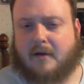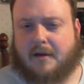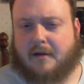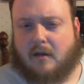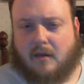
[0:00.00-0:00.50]

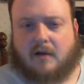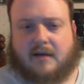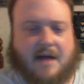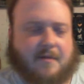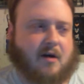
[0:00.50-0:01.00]
a long
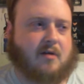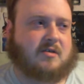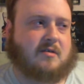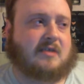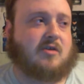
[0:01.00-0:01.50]
time ago, so
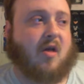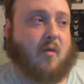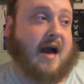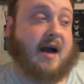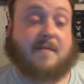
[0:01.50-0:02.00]
that's the only
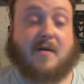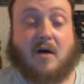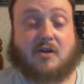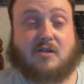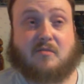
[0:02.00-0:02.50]
way I could be
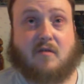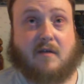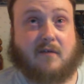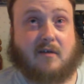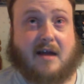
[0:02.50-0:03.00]
watching the movie
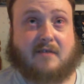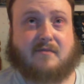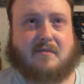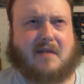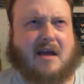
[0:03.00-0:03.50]
for I
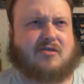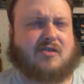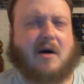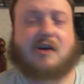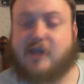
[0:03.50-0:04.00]
usually
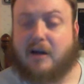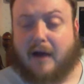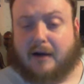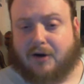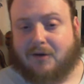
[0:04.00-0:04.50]
watch it every
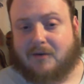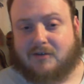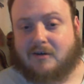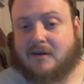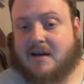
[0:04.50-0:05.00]
October,
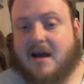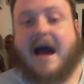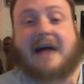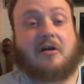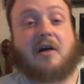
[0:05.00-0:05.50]
so
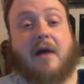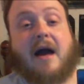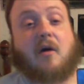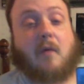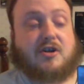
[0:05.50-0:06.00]
that's the only way I
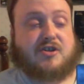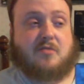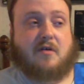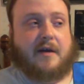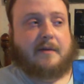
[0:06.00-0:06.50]
could watch the
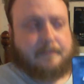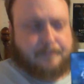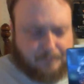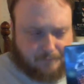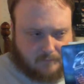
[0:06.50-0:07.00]
movie.
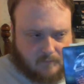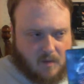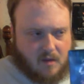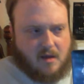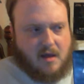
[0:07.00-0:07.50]

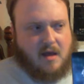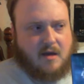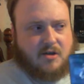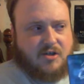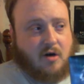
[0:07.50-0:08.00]

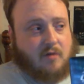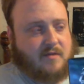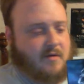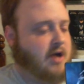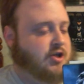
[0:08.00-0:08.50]
So
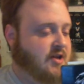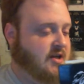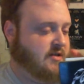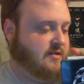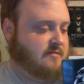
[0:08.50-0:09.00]
watching
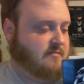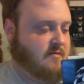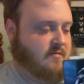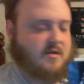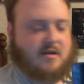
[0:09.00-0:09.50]
this,
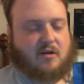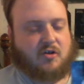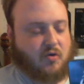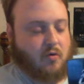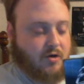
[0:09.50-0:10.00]
it looks
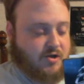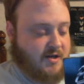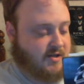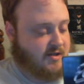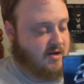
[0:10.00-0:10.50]

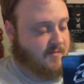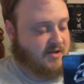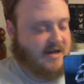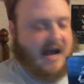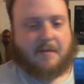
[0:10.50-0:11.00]
gorgeous. There's
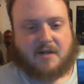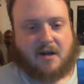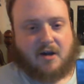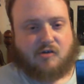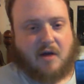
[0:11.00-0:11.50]
a
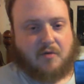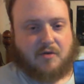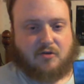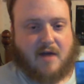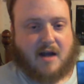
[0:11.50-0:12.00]
commentary track with the
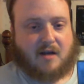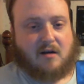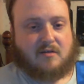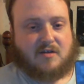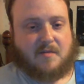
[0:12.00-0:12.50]

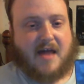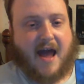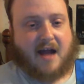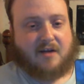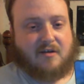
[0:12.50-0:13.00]
director, some of the
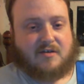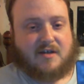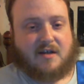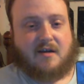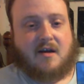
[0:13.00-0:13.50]
actors,
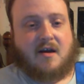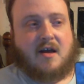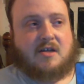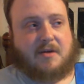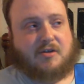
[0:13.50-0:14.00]
and
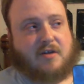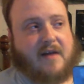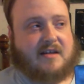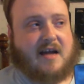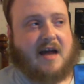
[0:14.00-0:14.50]
special
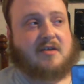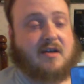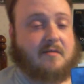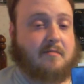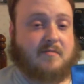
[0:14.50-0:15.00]
effects guy. There's
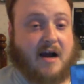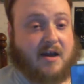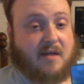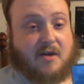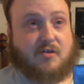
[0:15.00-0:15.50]
a
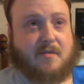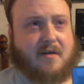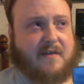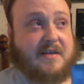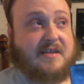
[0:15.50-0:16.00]
documentary, about
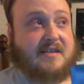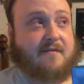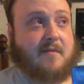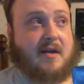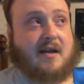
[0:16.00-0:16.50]

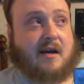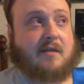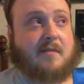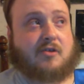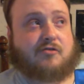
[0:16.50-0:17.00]
57-minute
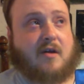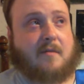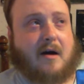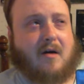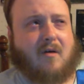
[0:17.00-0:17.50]
documentary
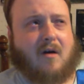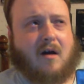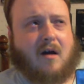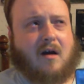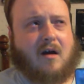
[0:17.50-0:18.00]
about
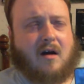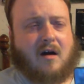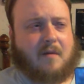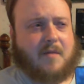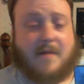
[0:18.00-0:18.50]

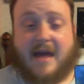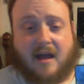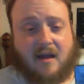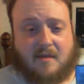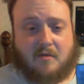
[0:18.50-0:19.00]
the
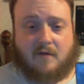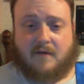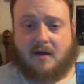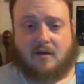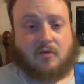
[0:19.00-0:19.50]
making of the
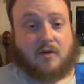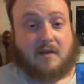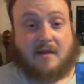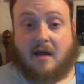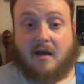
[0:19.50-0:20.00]
movie,
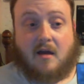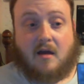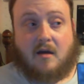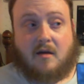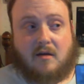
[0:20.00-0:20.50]
including that
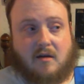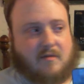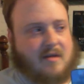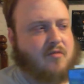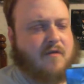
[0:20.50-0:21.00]

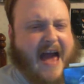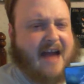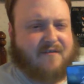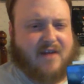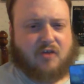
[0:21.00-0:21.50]
movie had
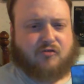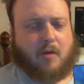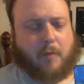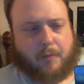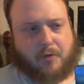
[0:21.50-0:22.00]
a very
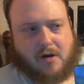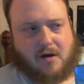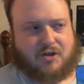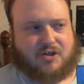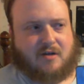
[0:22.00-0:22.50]
troubled
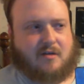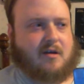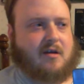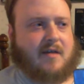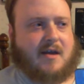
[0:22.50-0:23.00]
production. They
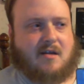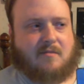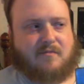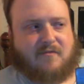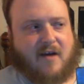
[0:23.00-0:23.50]
ended
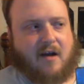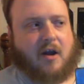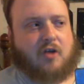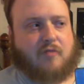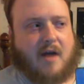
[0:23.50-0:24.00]
up
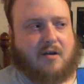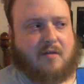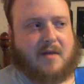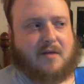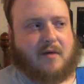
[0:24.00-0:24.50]
firing a director
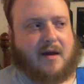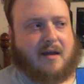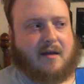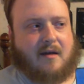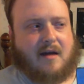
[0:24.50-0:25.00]

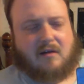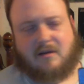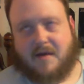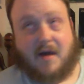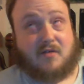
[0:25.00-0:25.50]
midway. I don't
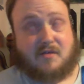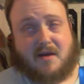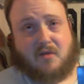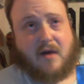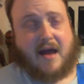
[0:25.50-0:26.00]
even think it was
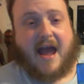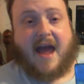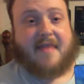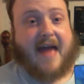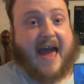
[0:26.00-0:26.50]
midway,
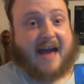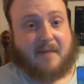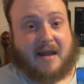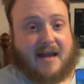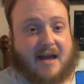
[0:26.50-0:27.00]
and the
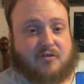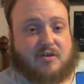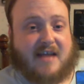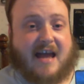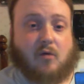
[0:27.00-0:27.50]
main actors,
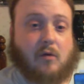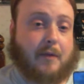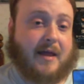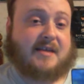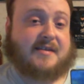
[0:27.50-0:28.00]
and they had to
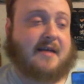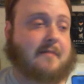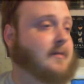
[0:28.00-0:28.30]
replace them.